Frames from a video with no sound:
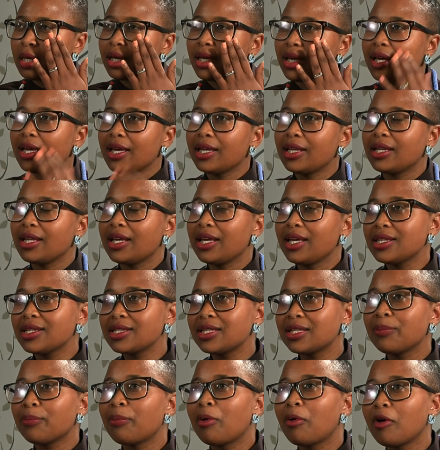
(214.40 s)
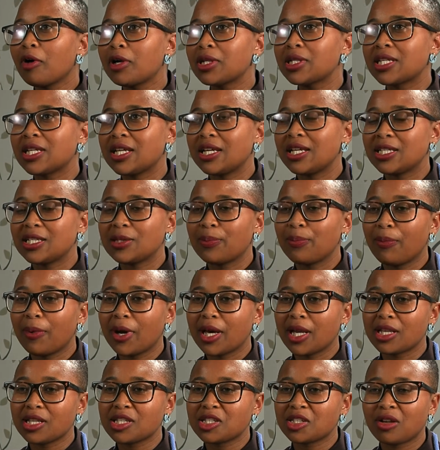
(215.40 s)
It is important, but
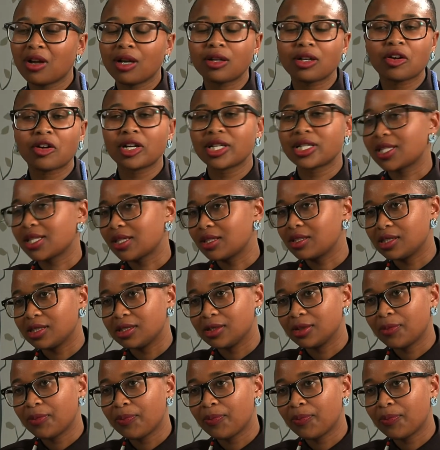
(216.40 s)
it's not critical.